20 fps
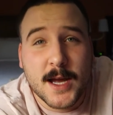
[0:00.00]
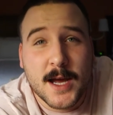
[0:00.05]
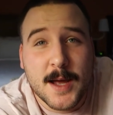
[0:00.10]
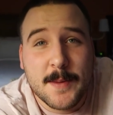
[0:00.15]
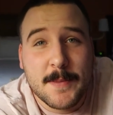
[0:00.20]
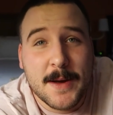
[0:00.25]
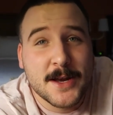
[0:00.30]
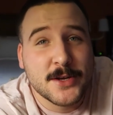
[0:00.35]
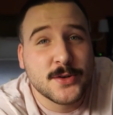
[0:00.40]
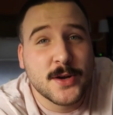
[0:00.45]

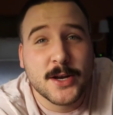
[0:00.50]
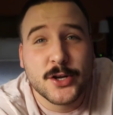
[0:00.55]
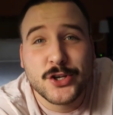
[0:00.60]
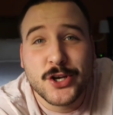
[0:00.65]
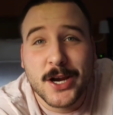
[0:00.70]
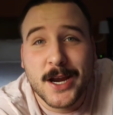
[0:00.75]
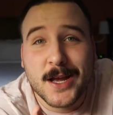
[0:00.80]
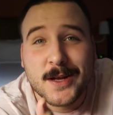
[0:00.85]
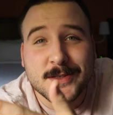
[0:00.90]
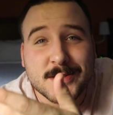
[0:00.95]
I might try to
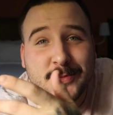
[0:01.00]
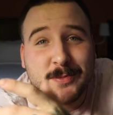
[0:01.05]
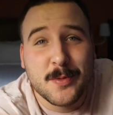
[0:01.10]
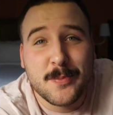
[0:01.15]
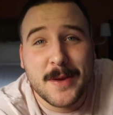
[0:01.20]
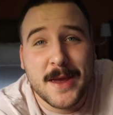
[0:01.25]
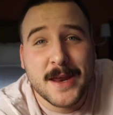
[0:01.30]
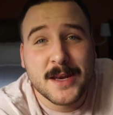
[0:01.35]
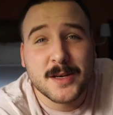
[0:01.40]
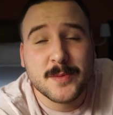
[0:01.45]
check out some
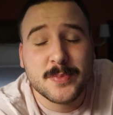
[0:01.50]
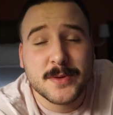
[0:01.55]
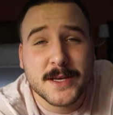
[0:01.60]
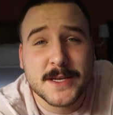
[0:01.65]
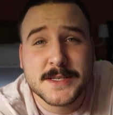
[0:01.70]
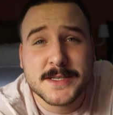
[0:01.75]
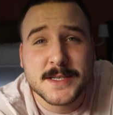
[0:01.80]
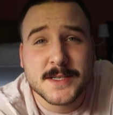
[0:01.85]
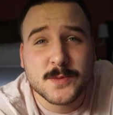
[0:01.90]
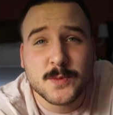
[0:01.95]
abandoned
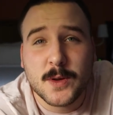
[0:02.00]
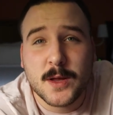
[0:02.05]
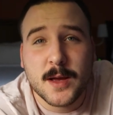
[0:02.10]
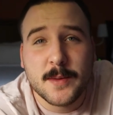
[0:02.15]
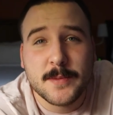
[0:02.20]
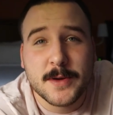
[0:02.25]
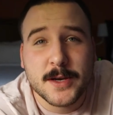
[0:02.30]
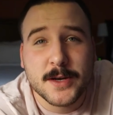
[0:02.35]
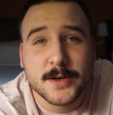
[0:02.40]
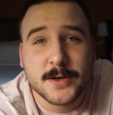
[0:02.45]
places while
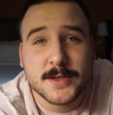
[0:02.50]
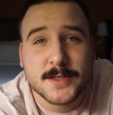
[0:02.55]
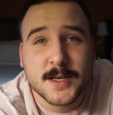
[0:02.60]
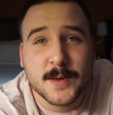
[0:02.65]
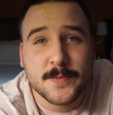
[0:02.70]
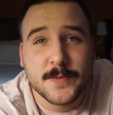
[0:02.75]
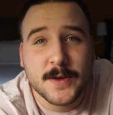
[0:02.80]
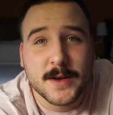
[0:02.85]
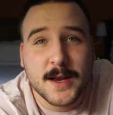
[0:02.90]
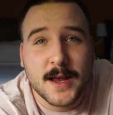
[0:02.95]
I'm here,
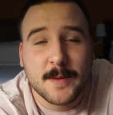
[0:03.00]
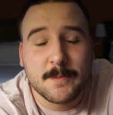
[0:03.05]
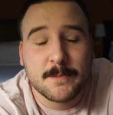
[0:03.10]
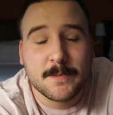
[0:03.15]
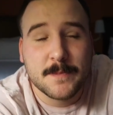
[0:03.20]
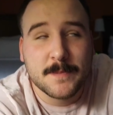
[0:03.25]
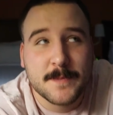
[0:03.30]
something I